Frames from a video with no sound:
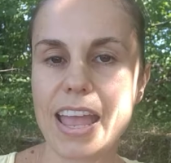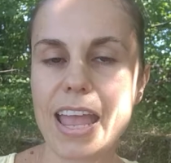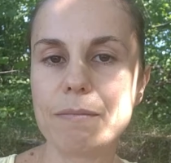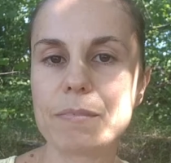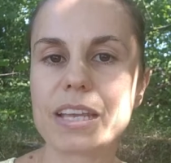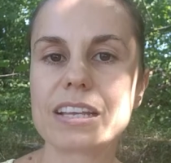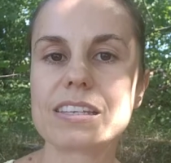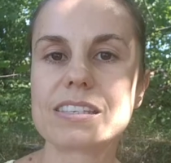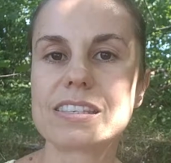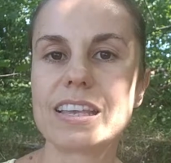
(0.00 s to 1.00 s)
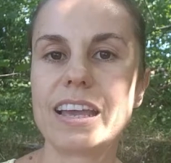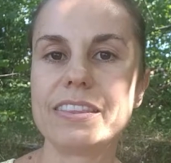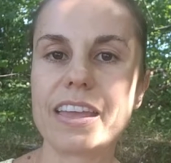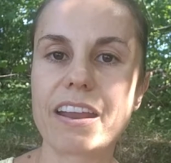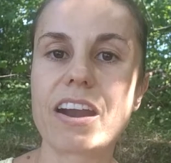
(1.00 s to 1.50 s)
And because
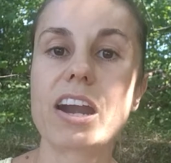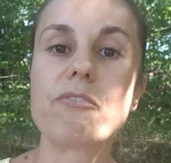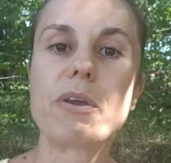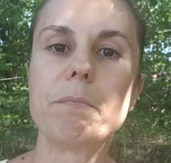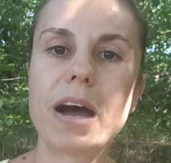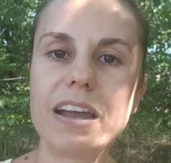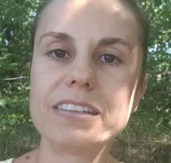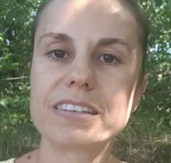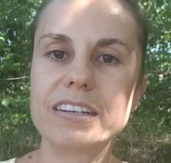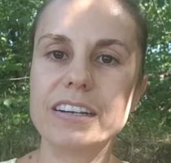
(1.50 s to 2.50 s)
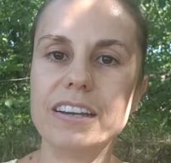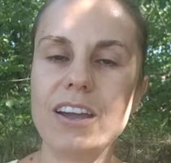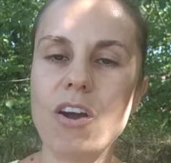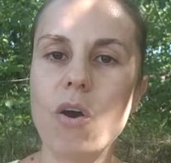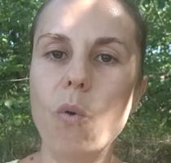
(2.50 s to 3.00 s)
they're a reminder
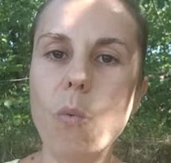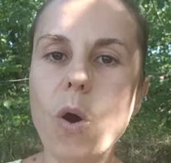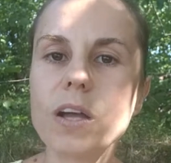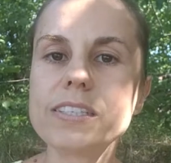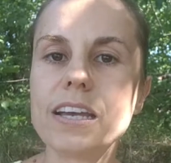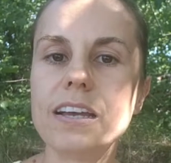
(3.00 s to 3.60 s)
what